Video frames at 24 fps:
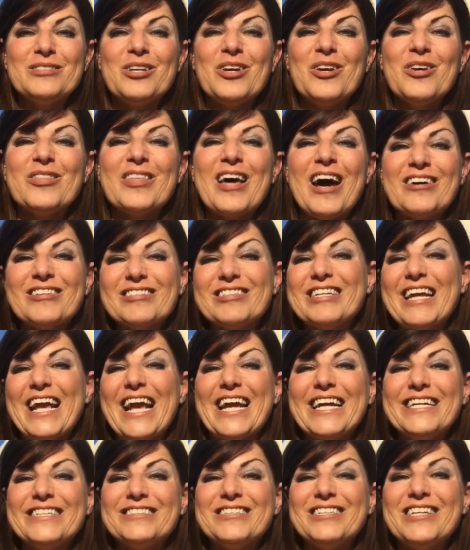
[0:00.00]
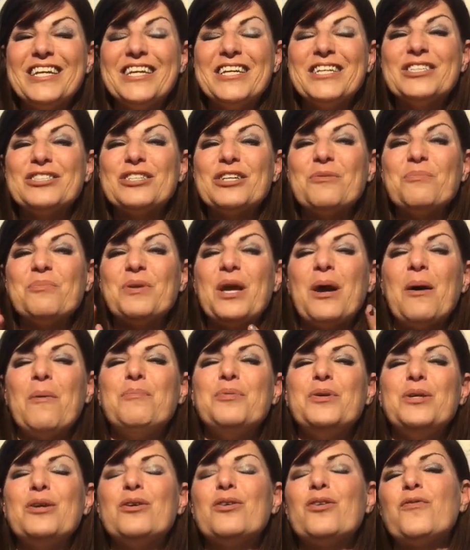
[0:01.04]
2018 should be a
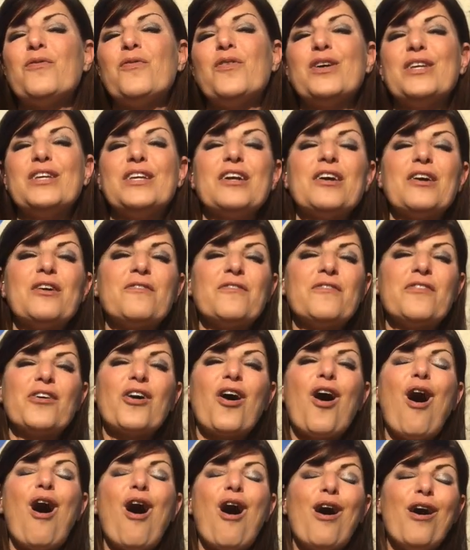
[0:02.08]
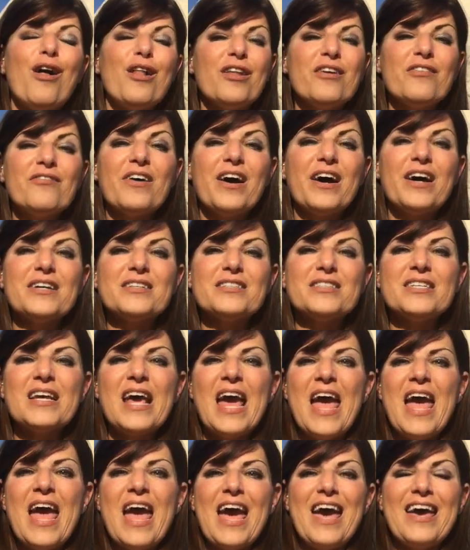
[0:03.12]
beautiful year for all of us
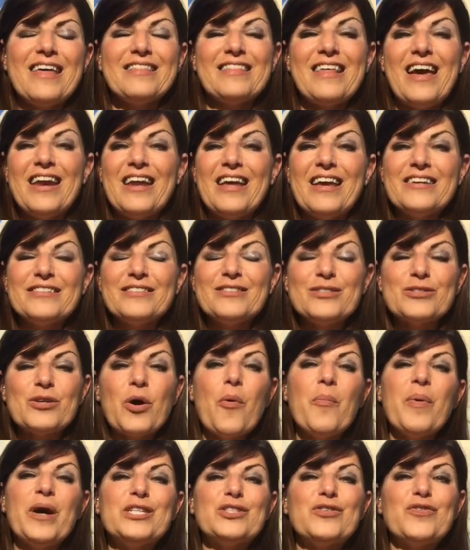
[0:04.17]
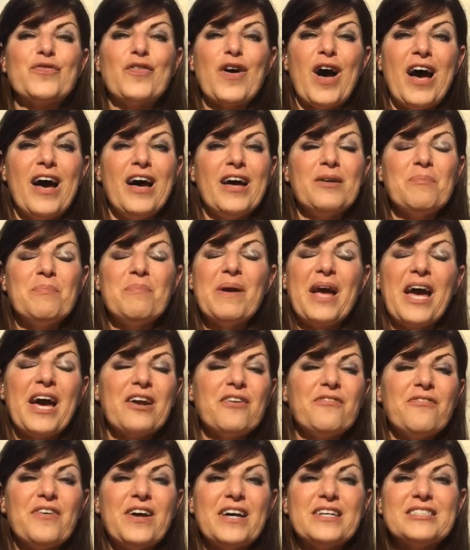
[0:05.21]
and letting so much fun
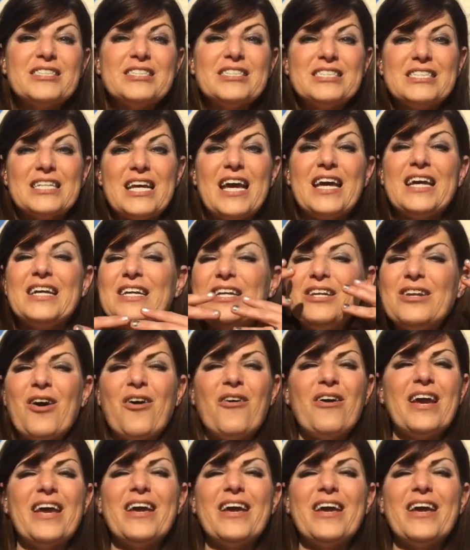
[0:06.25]
manifest you know,